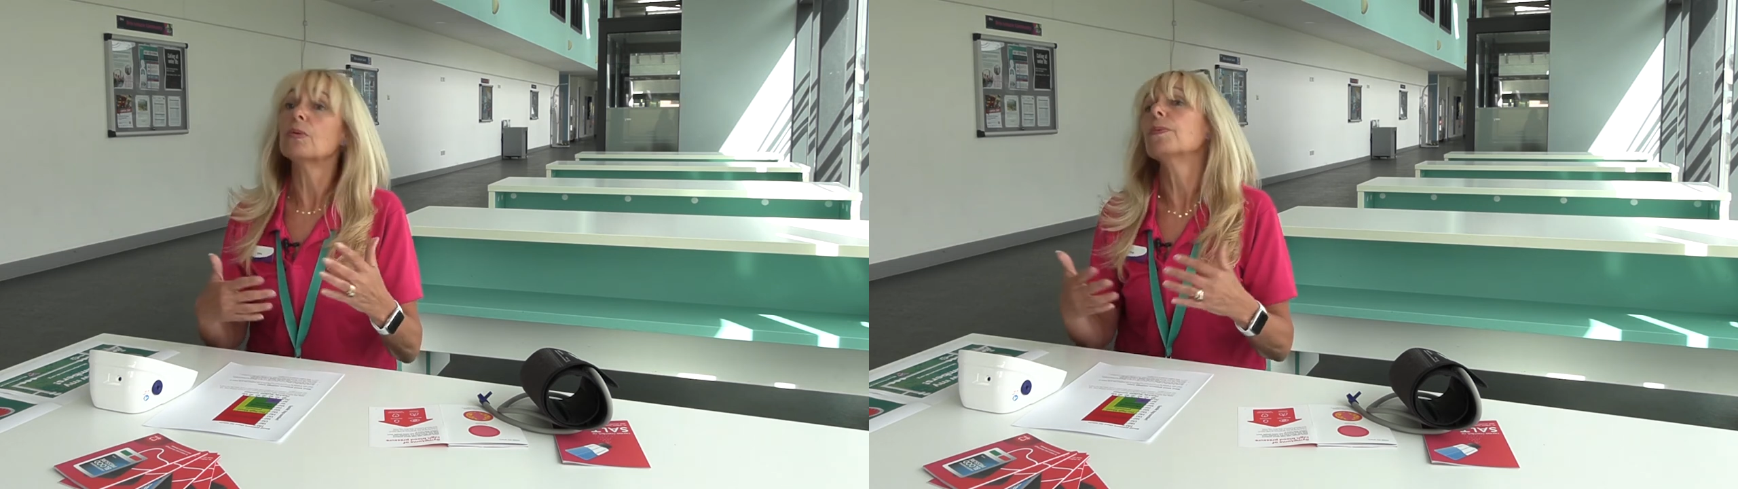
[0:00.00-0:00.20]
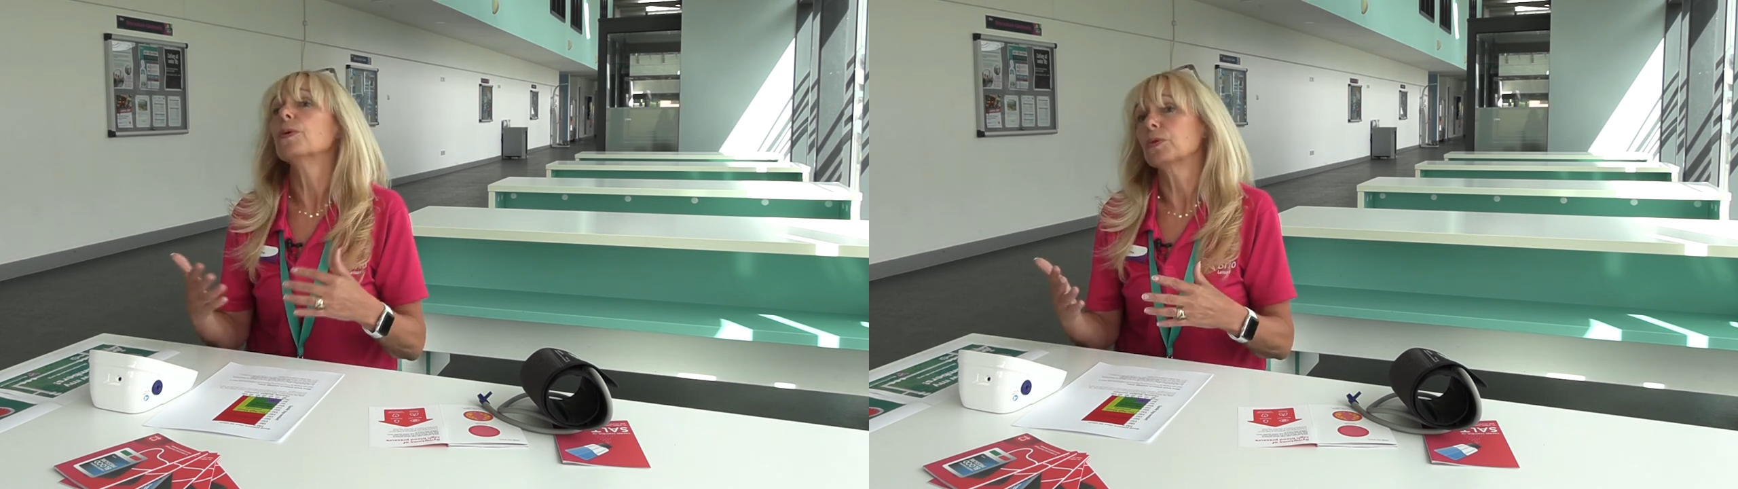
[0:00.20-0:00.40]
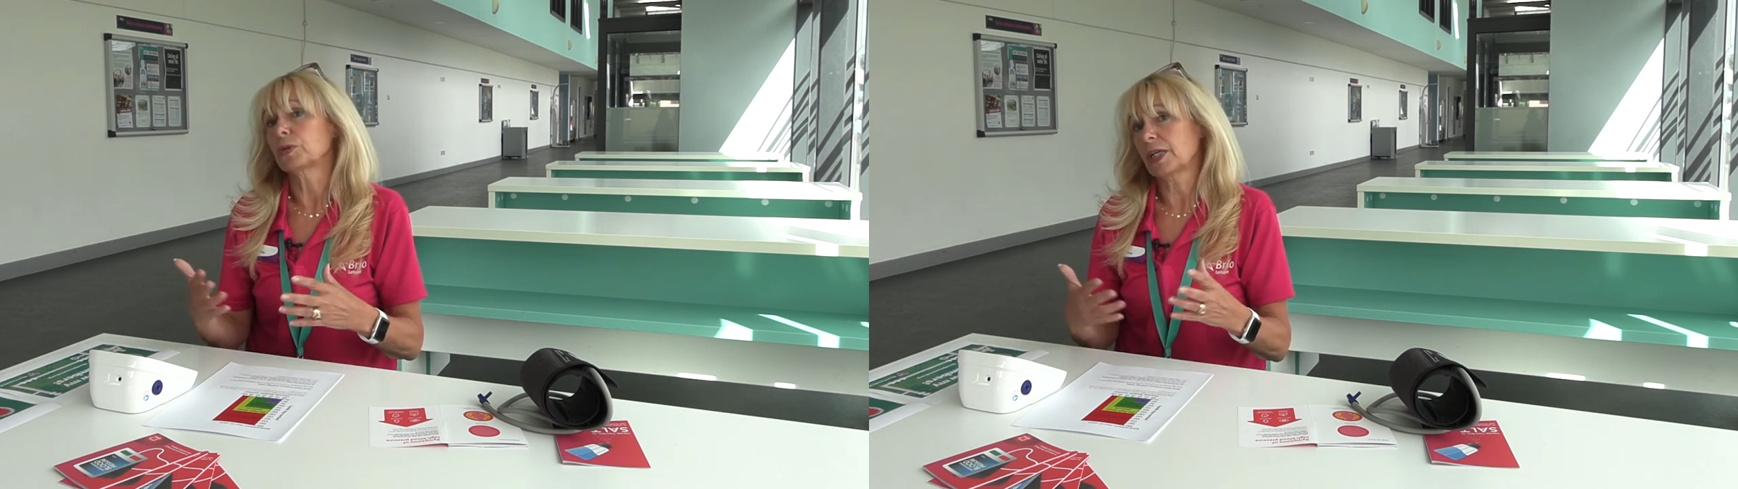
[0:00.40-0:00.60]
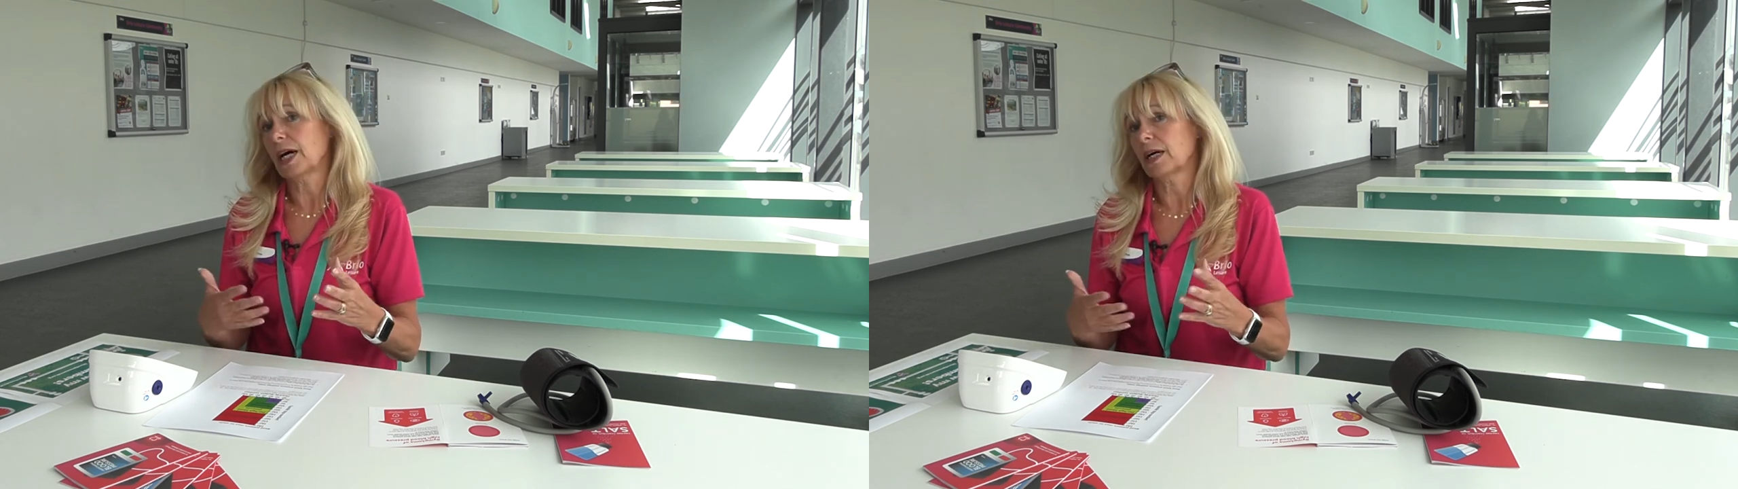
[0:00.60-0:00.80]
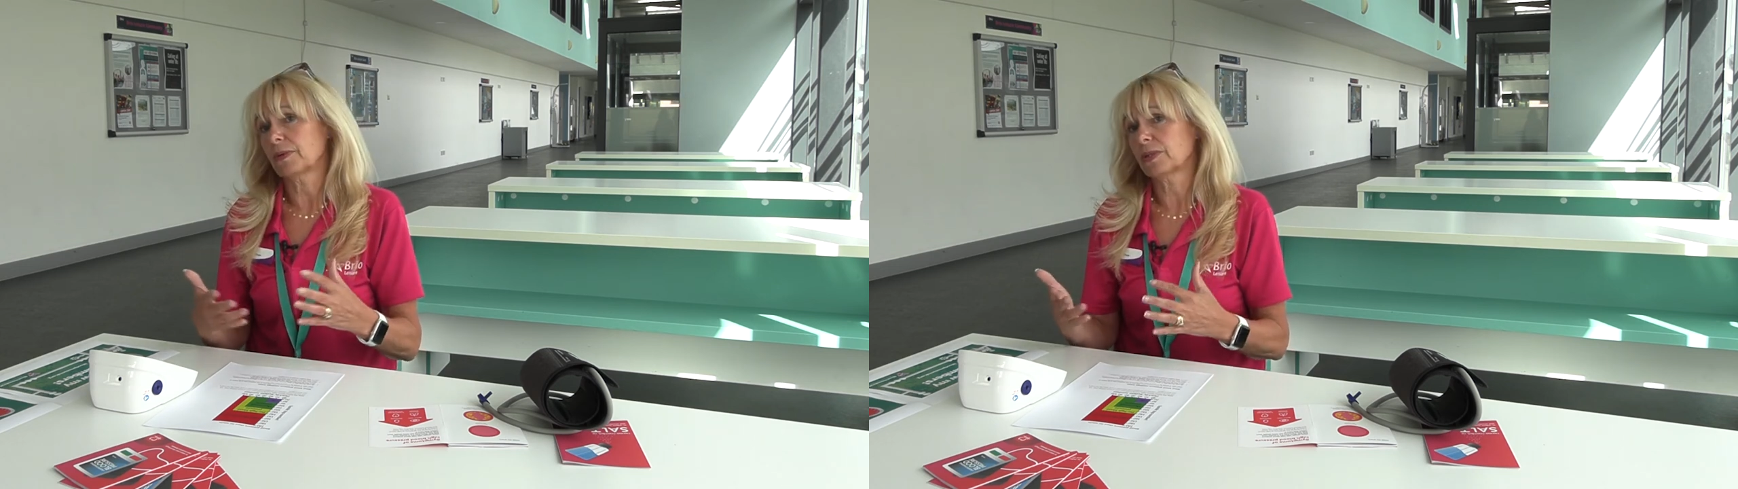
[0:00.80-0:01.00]
up or
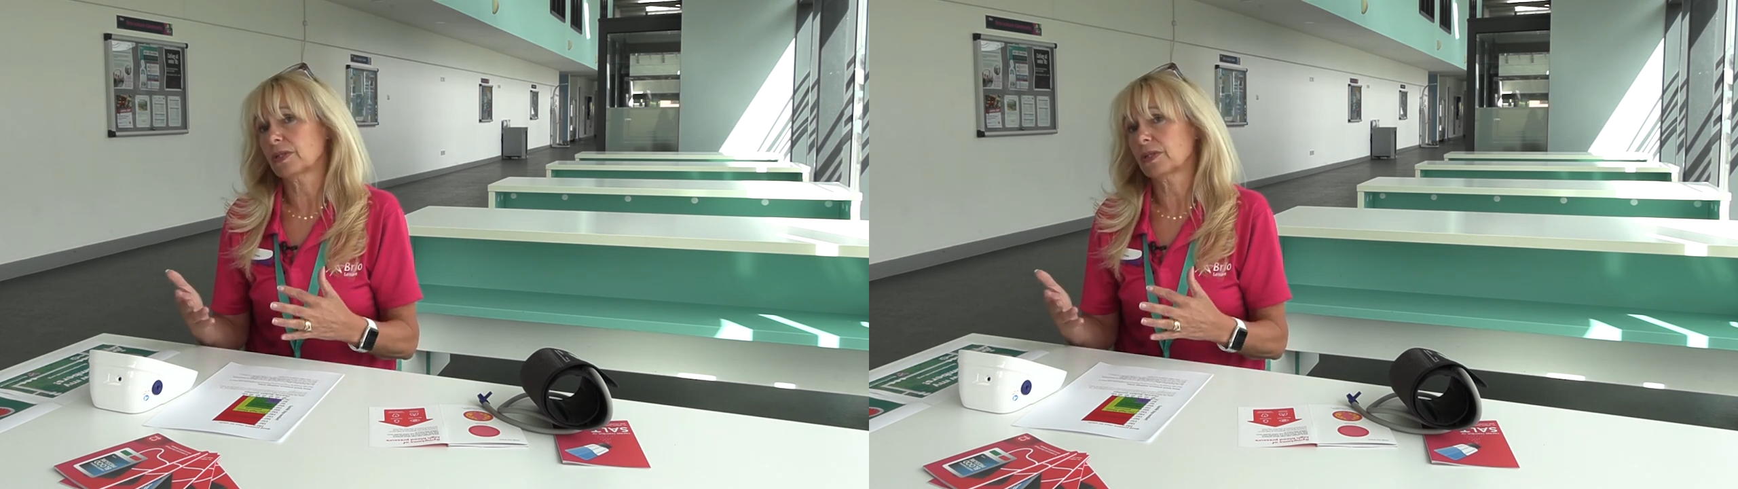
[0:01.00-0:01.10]
down.